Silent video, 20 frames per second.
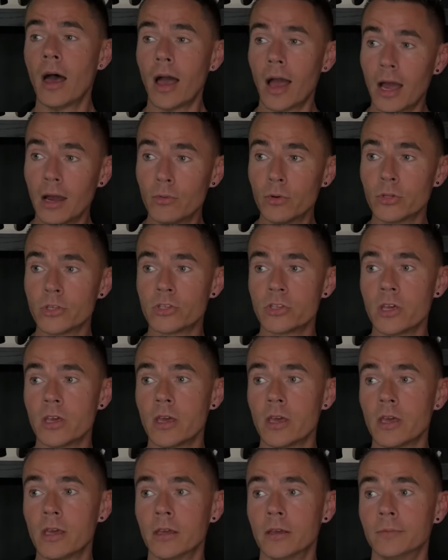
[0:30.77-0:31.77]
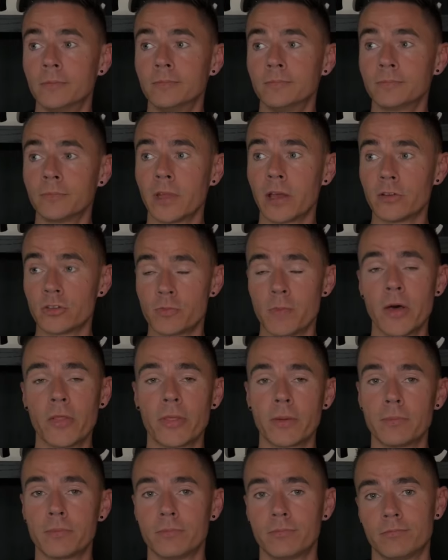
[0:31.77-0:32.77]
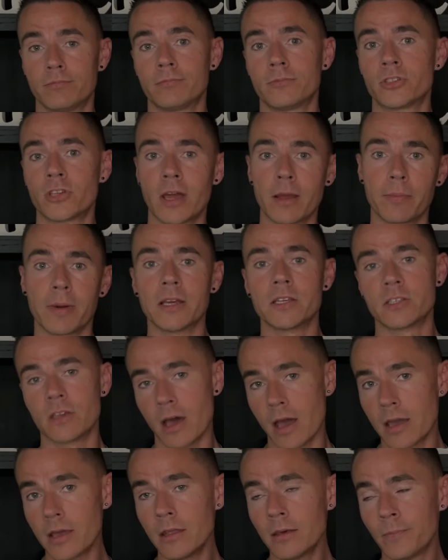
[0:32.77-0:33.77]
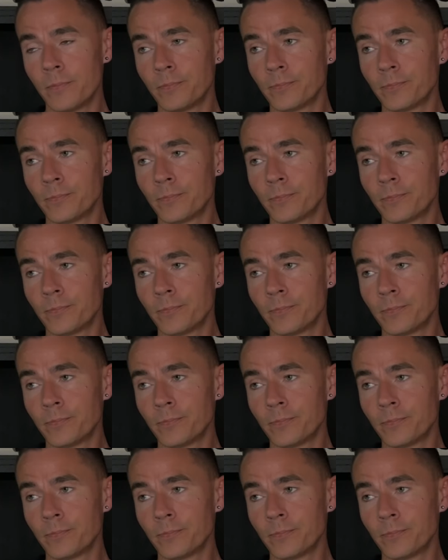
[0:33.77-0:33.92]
I would say, I smelled them side by side.